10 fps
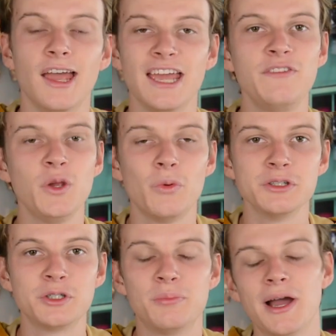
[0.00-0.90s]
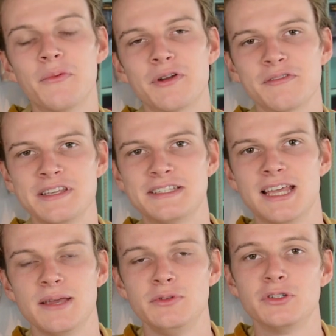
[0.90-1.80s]
If you want to buy one of these
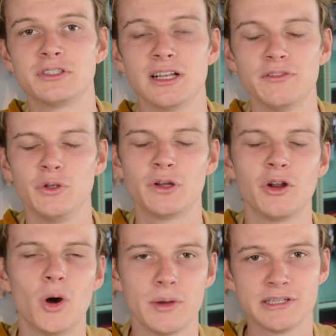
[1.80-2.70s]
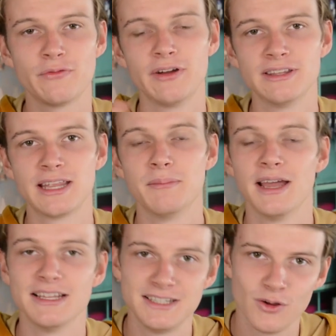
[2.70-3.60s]
games yourself, you can always find them
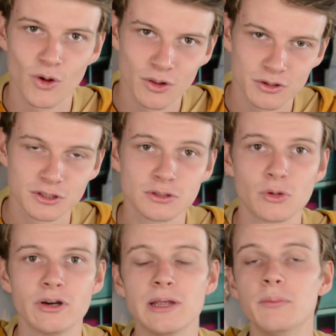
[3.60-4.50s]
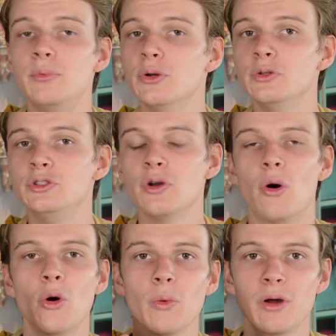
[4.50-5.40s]
at the Olleke store in Bruges
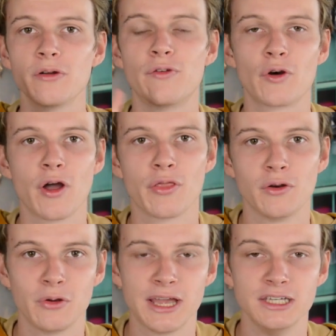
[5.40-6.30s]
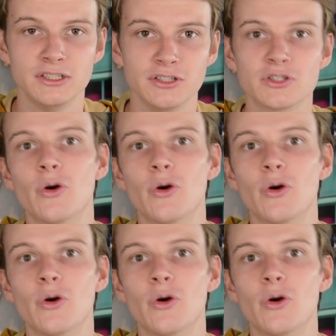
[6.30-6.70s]
or one of our other locations,